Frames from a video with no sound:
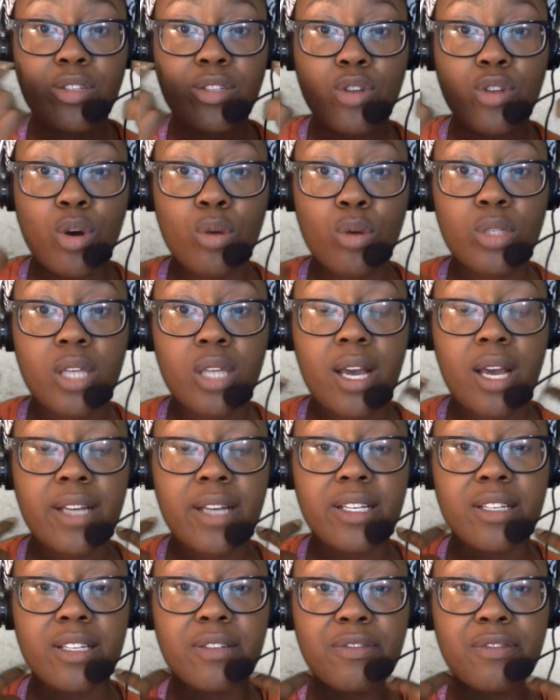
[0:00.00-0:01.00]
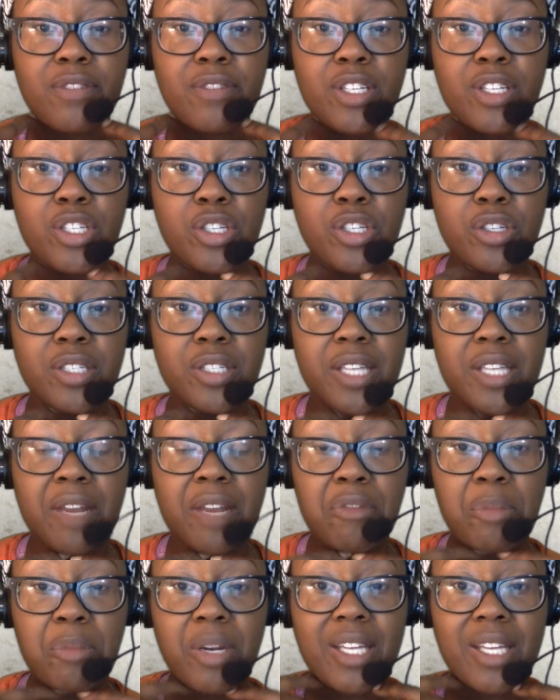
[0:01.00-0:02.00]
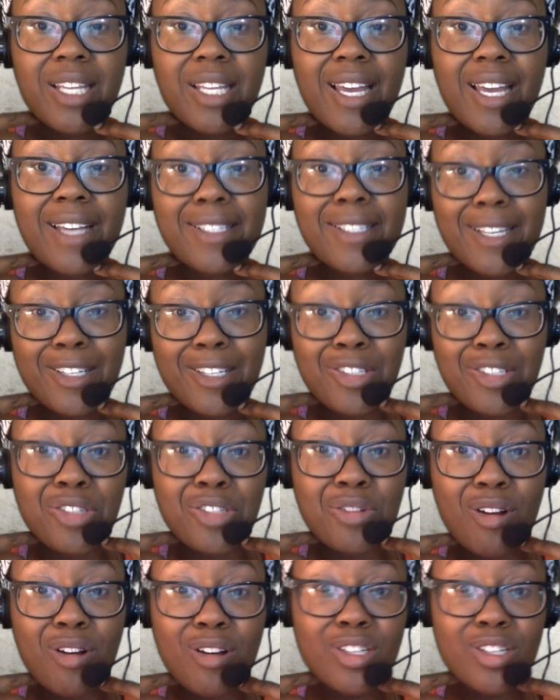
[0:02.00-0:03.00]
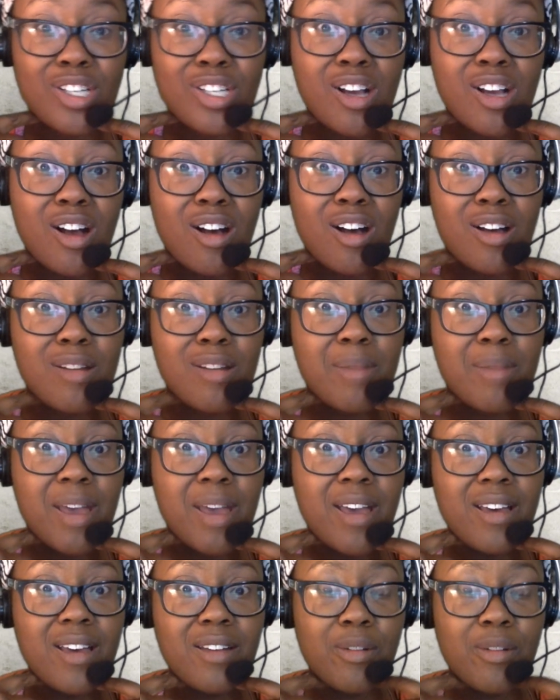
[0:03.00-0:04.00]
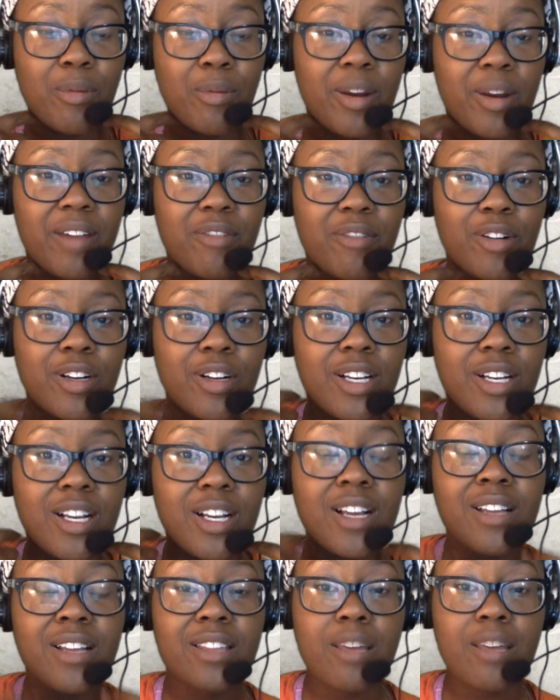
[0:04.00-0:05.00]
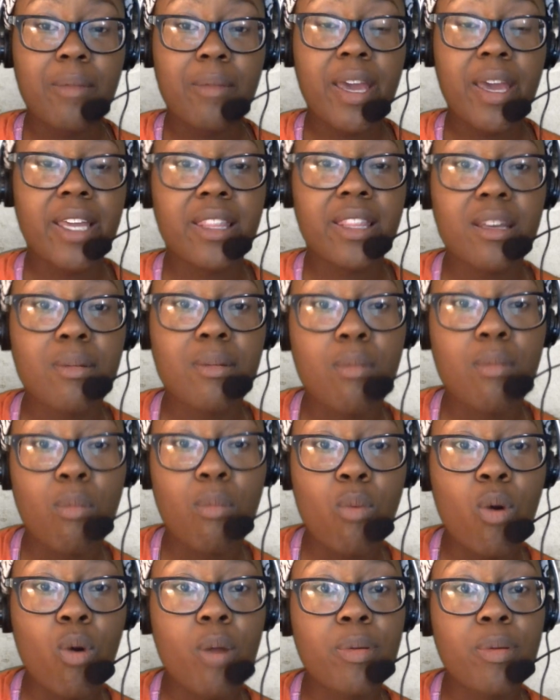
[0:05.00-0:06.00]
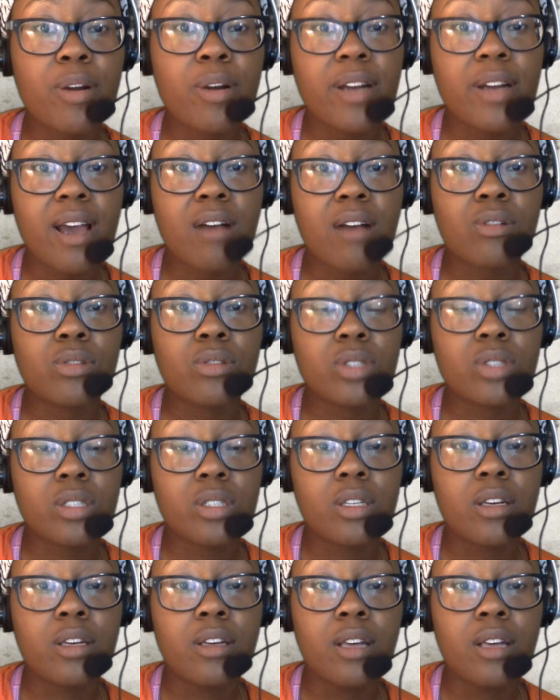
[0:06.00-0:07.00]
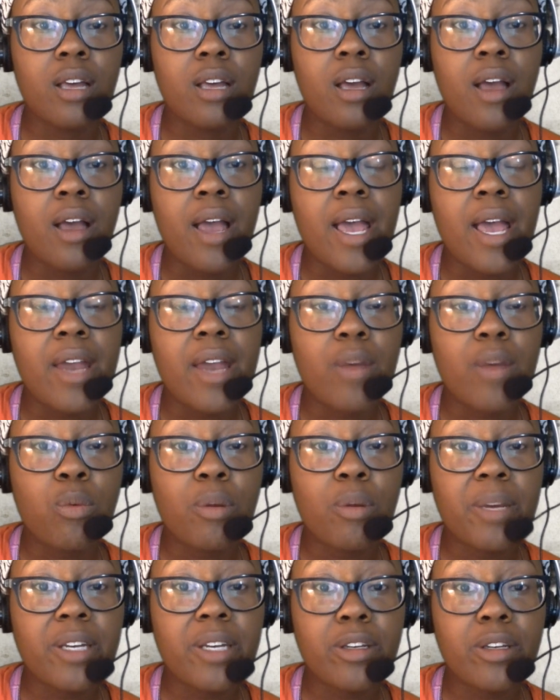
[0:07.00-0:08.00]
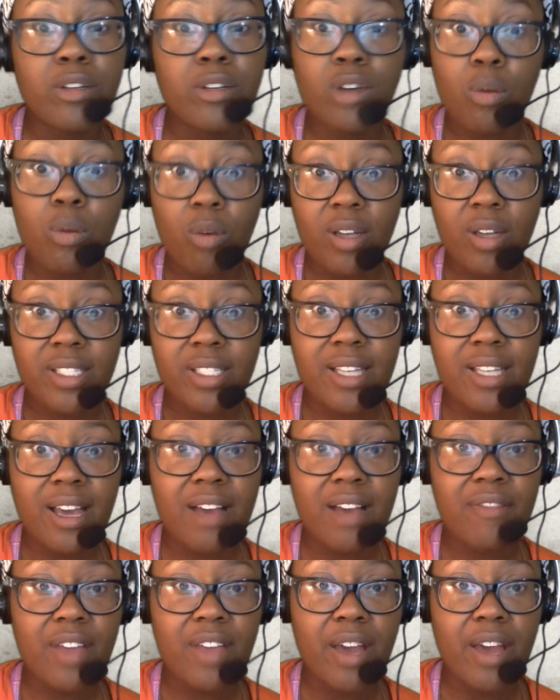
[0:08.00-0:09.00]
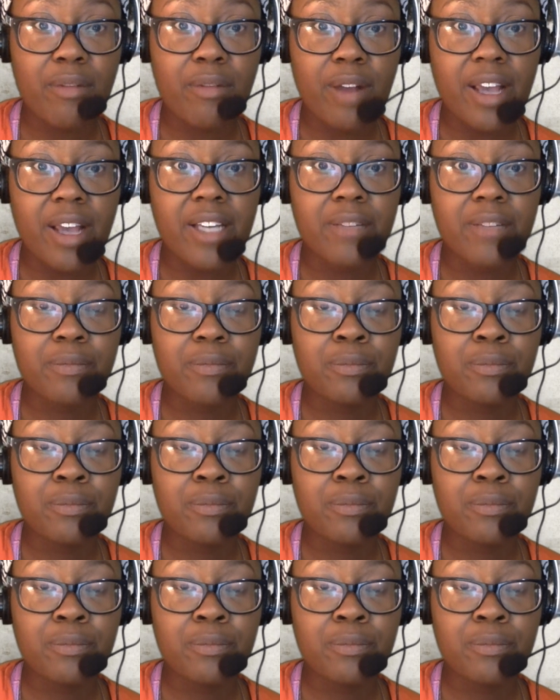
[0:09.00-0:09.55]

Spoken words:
those kind of features that everybody likes, like a strong jaw in a man or whatever, they make them more pronounced. And a woman, you don't want to have that, right?